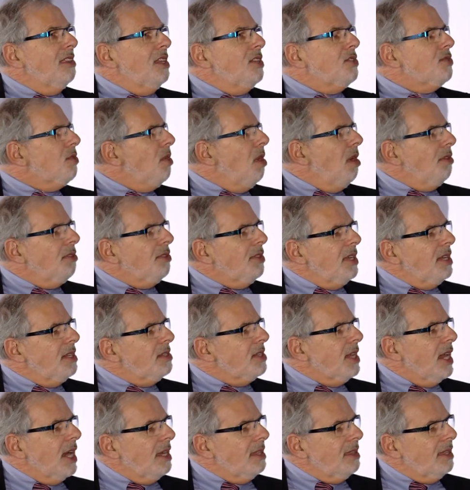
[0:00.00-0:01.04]
These are all
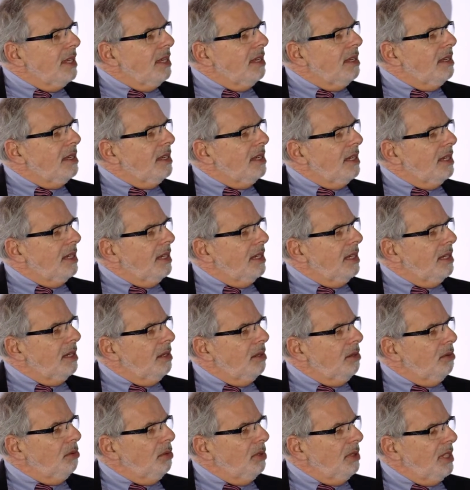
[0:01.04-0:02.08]
things that I think
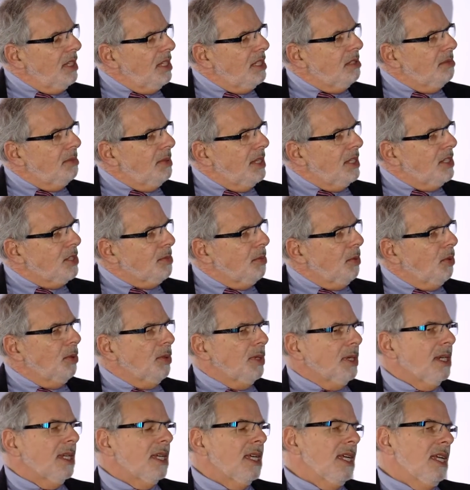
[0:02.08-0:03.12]
will need to be
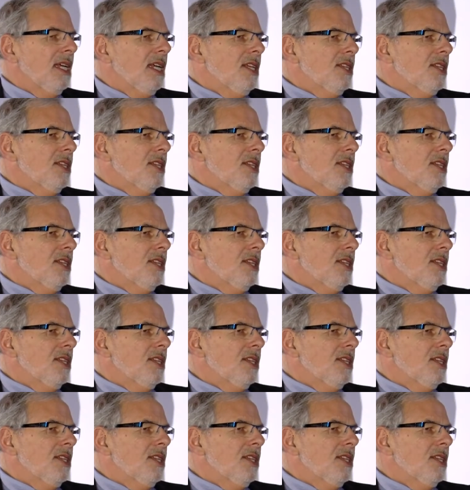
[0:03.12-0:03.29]
explored.